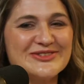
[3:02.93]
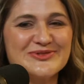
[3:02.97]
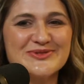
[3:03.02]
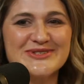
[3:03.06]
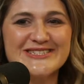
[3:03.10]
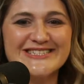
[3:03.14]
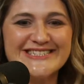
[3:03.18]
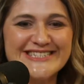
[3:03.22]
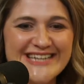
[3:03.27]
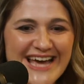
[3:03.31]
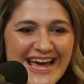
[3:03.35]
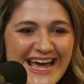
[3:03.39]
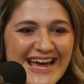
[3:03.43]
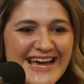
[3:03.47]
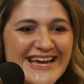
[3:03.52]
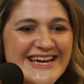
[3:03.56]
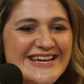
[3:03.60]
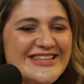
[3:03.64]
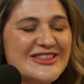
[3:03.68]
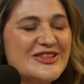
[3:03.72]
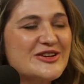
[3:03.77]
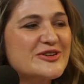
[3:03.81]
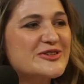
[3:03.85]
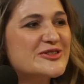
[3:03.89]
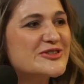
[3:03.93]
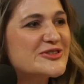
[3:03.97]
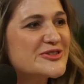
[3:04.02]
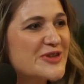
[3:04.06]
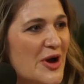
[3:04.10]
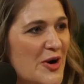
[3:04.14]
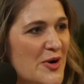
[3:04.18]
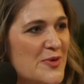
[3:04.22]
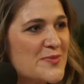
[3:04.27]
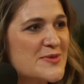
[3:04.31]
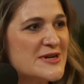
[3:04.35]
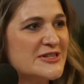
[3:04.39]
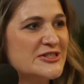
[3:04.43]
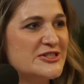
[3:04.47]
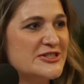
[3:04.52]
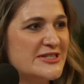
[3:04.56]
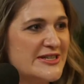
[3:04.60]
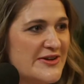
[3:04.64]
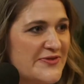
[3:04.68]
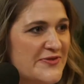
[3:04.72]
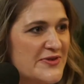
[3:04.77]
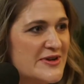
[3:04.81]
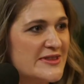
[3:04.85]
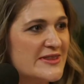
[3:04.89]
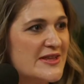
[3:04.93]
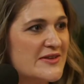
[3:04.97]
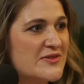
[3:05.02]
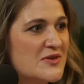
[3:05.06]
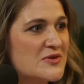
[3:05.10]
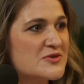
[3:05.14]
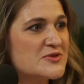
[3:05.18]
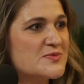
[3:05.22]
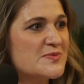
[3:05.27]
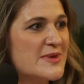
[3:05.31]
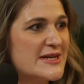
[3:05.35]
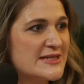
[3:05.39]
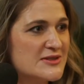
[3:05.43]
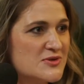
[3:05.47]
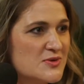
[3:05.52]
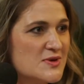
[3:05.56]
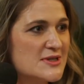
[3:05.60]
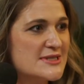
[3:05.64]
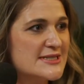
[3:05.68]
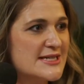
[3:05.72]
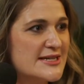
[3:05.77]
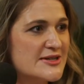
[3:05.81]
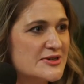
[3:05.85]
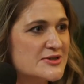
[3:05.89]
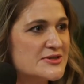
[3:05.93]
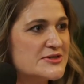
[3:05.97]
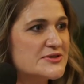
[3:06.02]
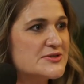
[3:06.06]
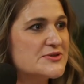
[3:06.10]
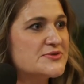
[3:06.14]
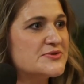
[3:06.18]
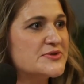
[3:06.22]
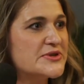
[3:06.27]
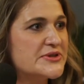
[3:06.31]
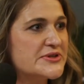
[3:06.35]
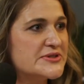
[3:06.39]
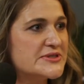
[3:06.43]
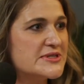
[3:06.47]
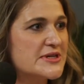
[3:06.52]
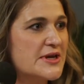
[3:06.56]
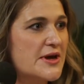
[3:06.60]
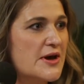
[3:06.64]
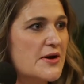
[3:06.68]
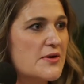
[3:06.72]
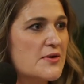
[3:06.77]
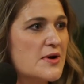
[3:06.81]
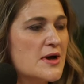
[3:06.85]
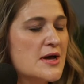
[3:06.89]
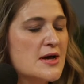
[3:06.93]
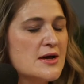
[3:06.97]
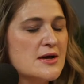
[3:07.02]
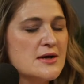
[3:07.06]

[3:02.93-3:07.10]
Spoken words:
today it looks so much different than those mentor dinners 2 years ago.